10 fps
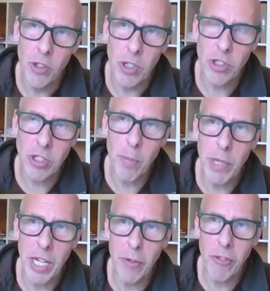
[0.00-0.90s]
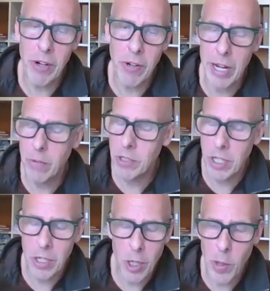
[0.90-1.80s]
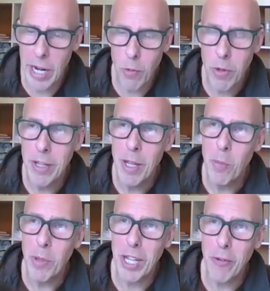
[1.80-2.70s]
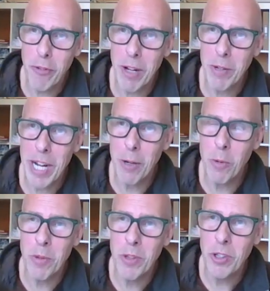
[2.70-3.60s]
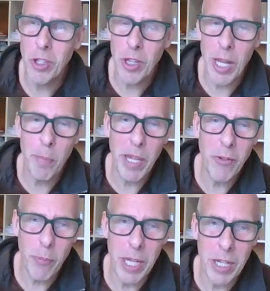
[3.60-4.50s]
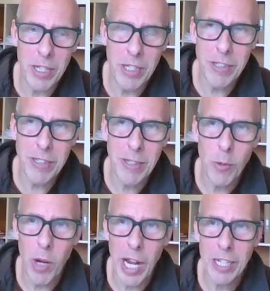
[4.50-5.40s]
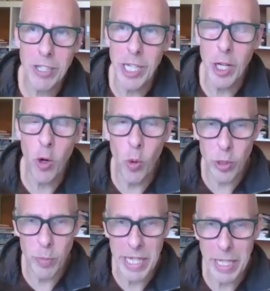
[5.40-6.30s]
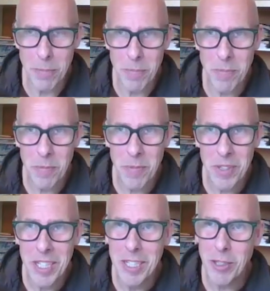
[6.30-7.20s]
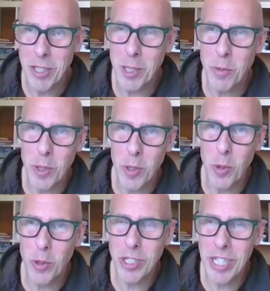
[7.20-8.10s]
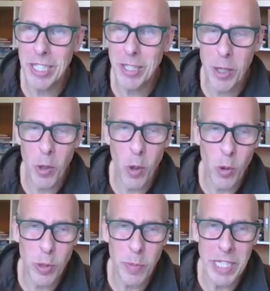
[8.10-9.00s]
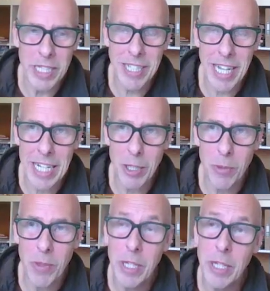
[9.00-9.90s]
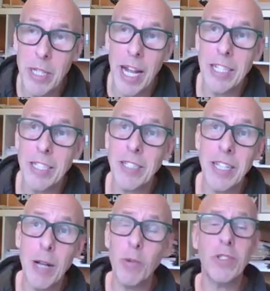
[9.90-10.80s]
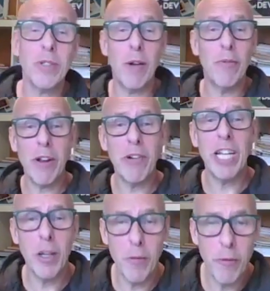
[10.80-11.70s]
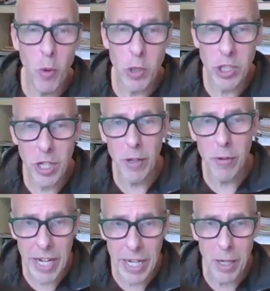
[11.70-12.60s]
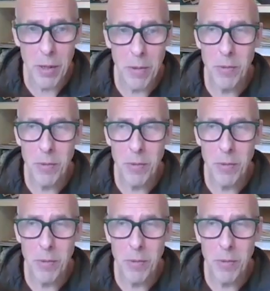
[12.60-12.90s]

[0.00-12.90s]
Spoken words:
that somebody found out, don't know how, but they found out that their beef burgers were actually horse meat. So this was called the Tesco horse meat scandal. And so that was a very unfortunate event,